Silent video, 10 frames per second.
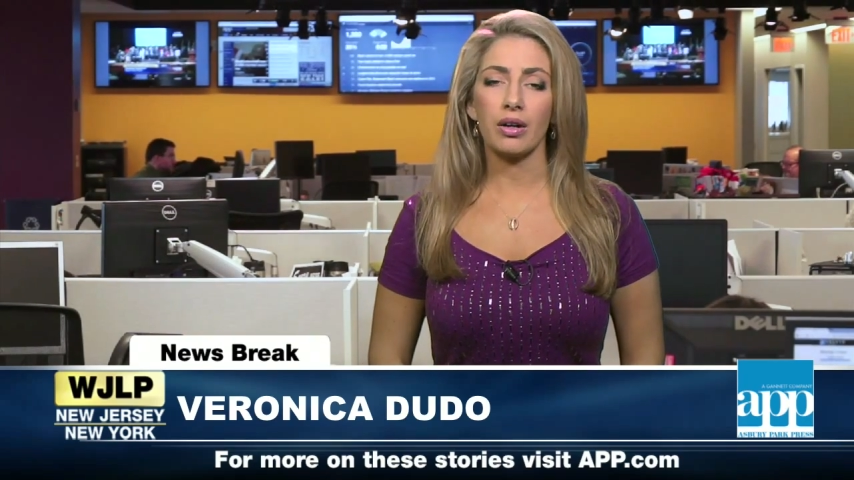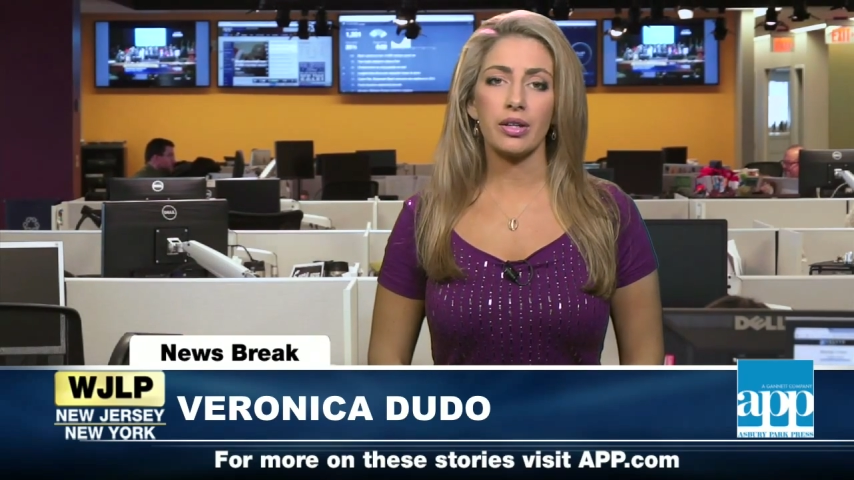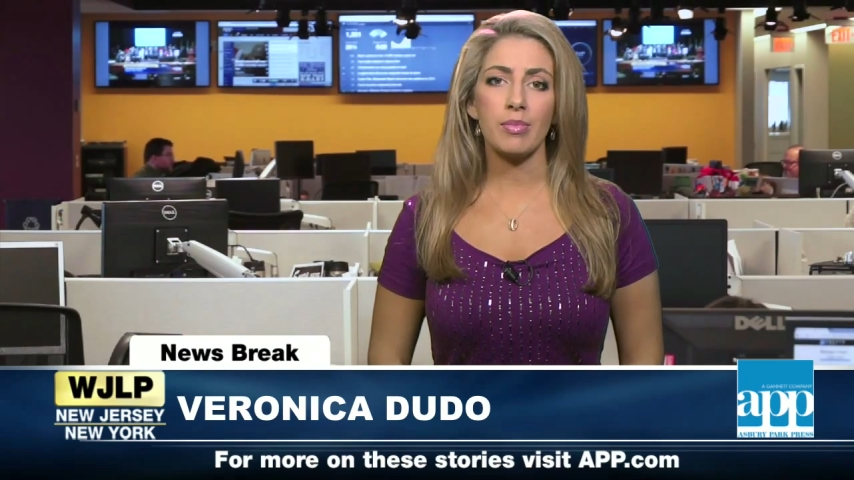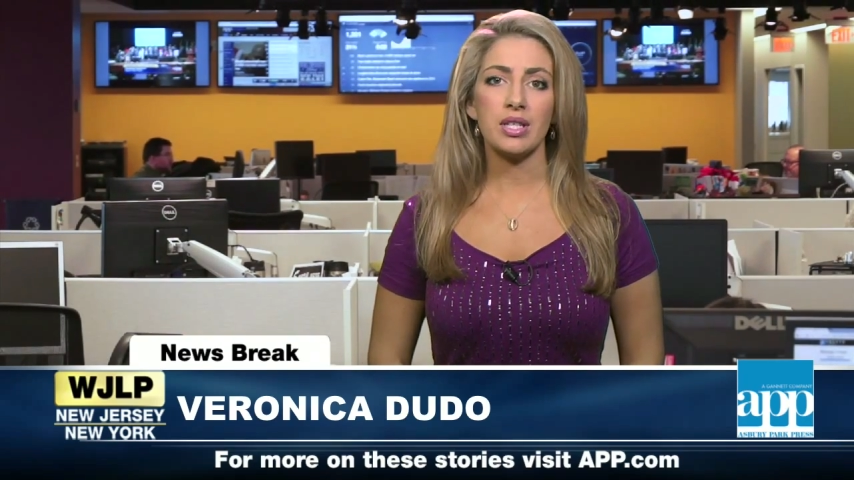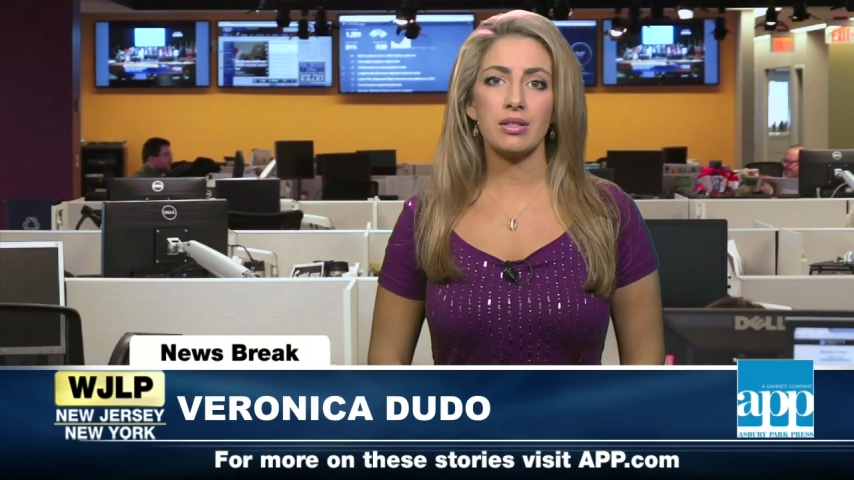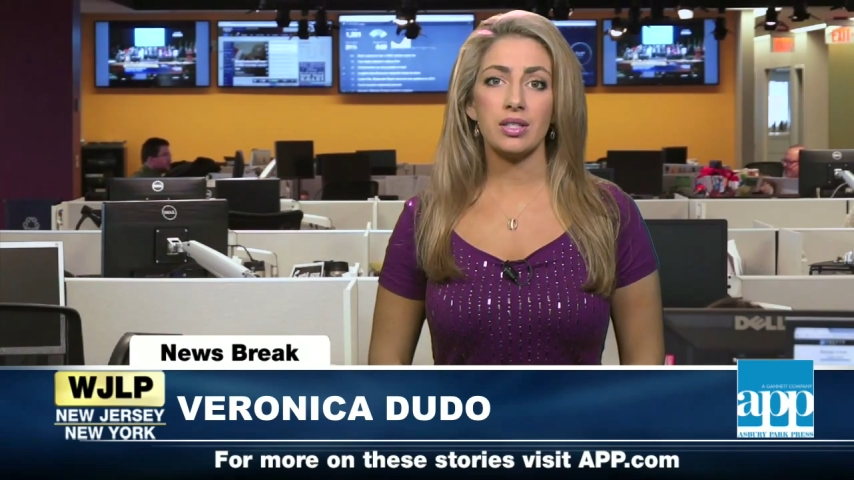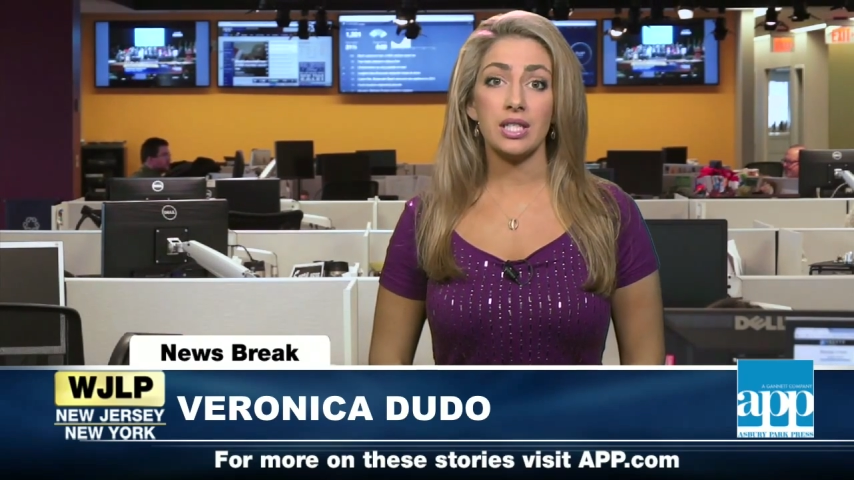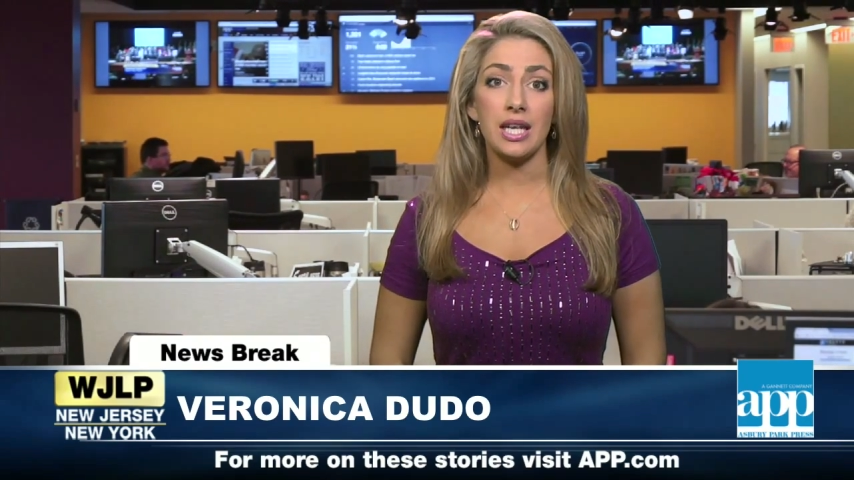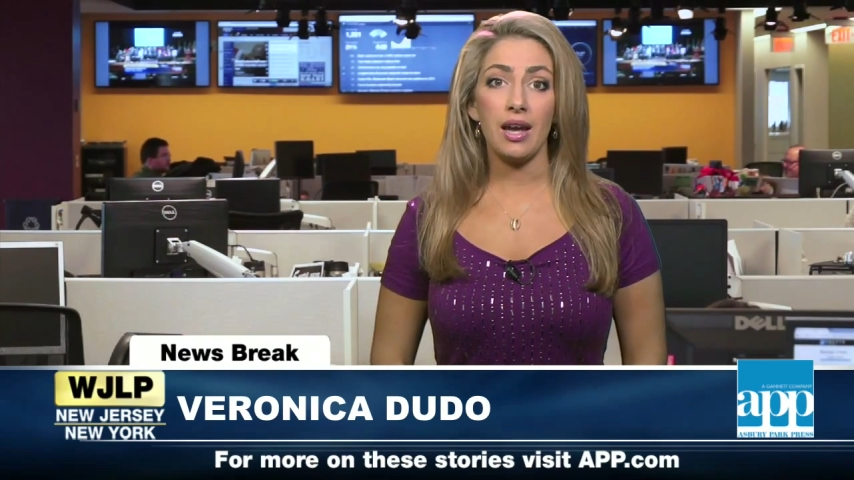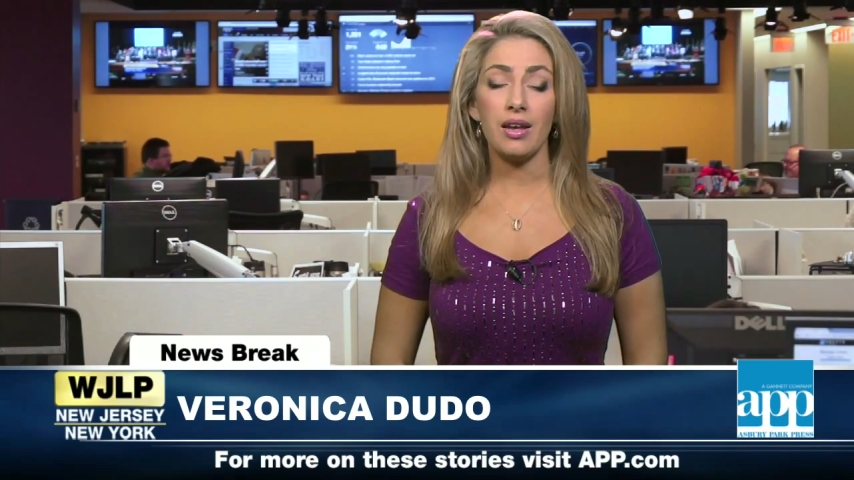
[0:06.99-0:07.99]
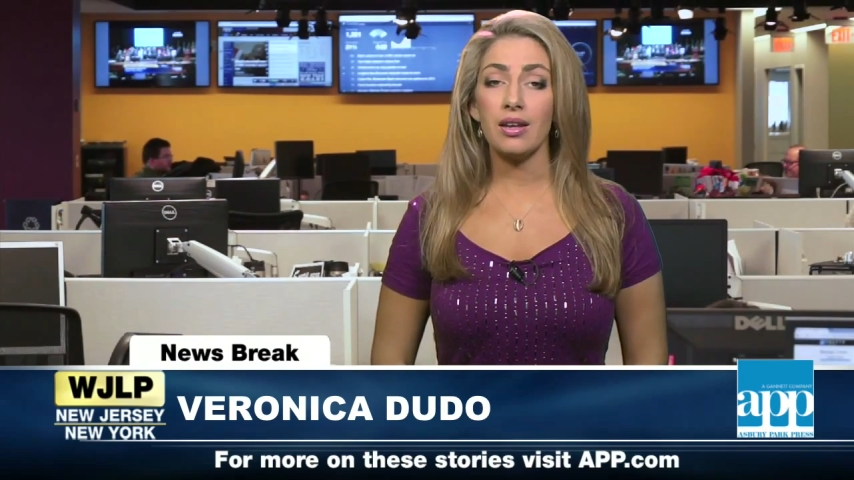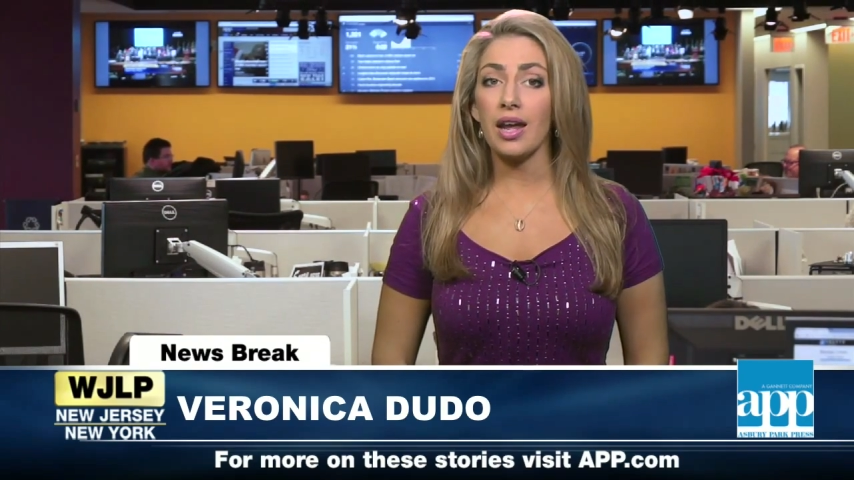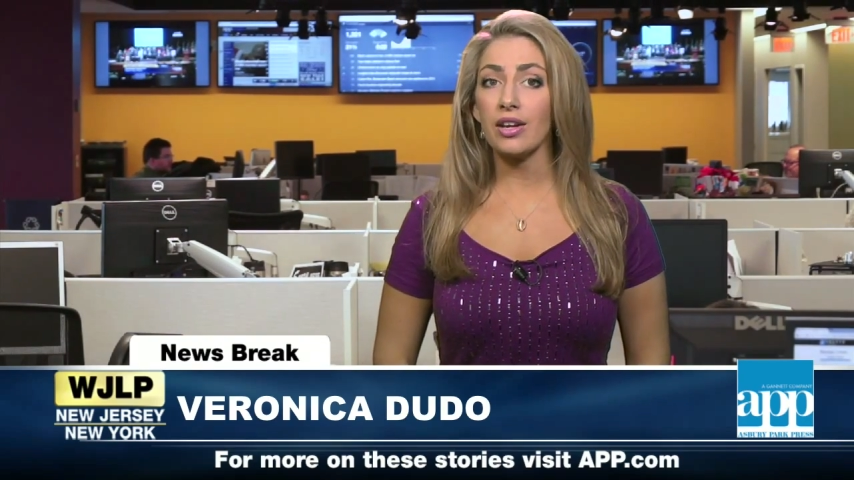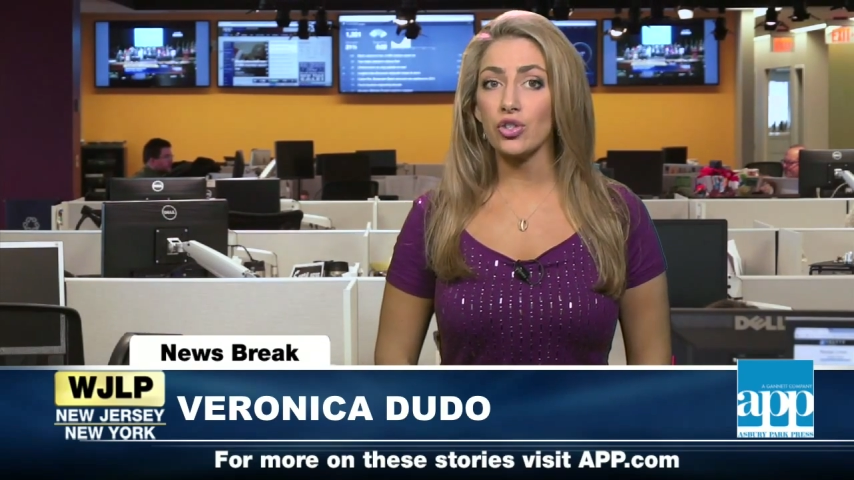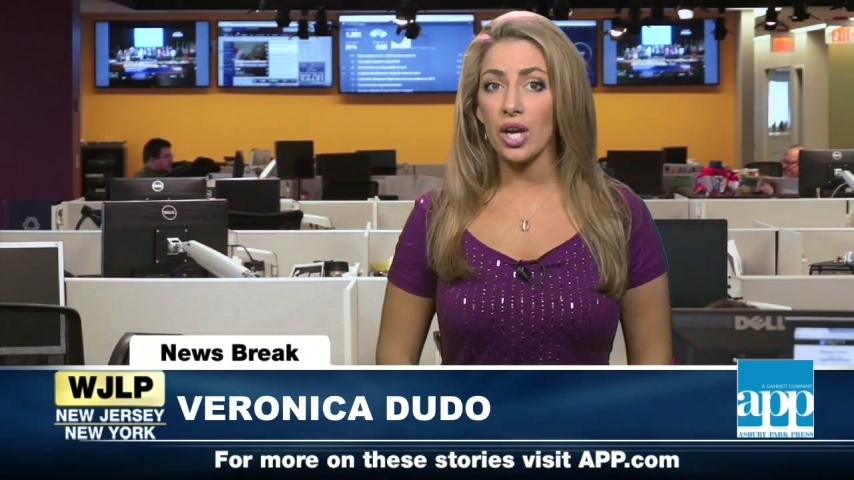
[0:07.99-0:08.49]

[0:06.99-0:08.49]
arguments today in a